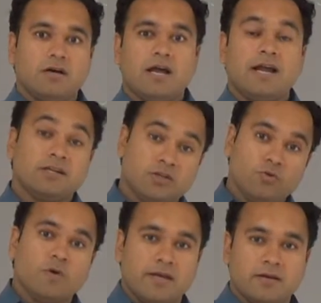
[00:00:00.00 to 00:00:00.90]
and
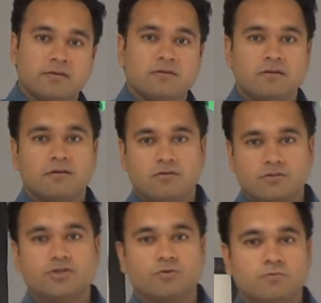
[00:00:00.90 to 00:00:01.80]
QA
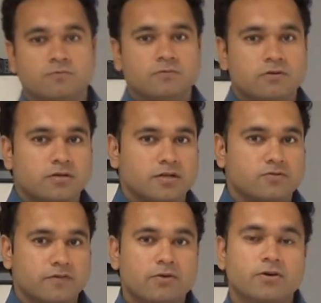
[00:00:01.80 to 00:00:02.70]
too.
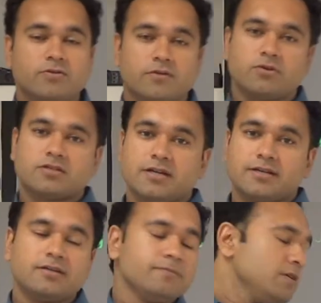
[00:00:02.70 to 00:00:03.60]
So we are going to demonstrate
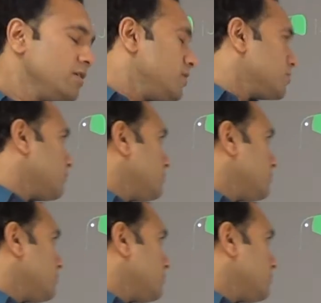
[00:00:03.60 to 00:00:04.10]
it. So